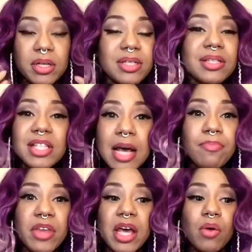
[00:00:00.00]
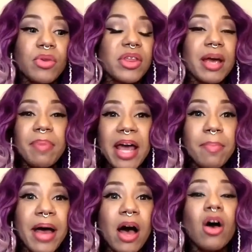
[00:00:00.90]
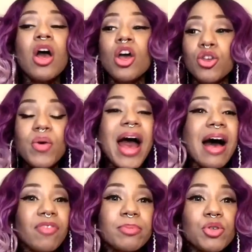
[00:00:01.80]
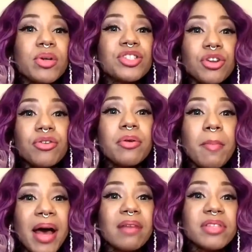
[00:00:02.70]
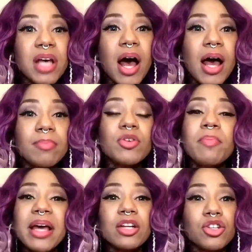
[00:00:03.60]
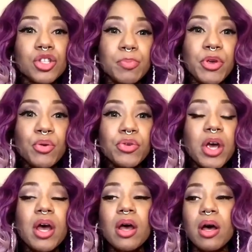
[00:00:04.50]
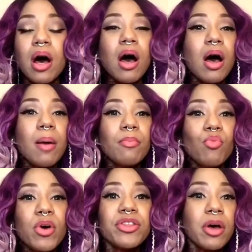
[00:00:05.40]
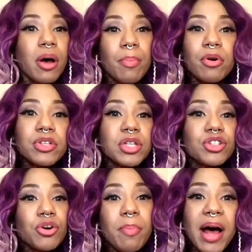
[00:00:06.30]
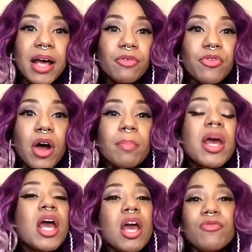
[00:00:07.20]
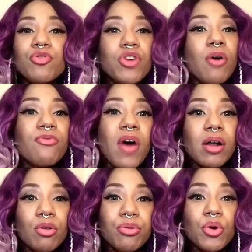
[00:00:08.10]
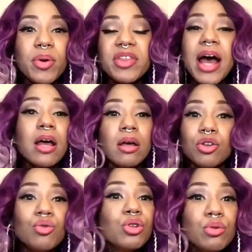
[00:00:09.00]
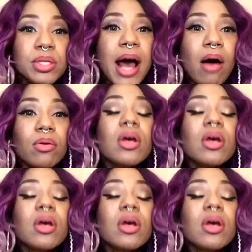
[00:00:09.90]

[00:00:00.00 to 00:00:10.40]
It's the same thing with like PayPal. You have up to a certain amount of time to make a dispute with a person that you're buying from. If you don't follow through with that, you lose out.